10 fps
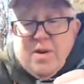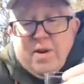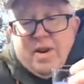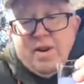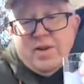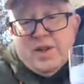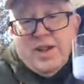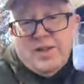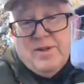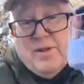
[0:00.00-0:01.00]
And
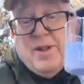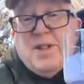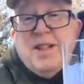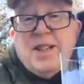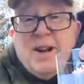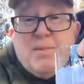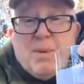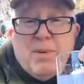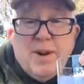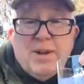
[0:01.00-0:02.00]
you can see it's kind of
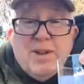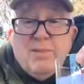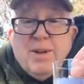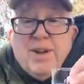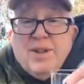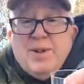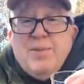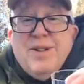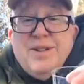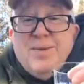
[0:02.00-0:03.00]
purplish, but there's the
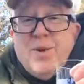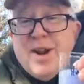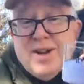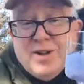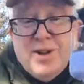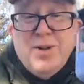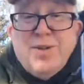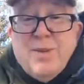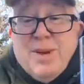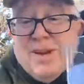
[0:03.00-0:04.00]
reason why you should
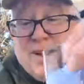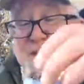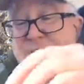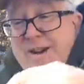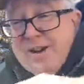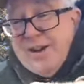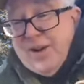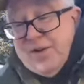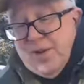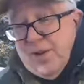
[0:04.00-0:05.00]
use something clear colorless.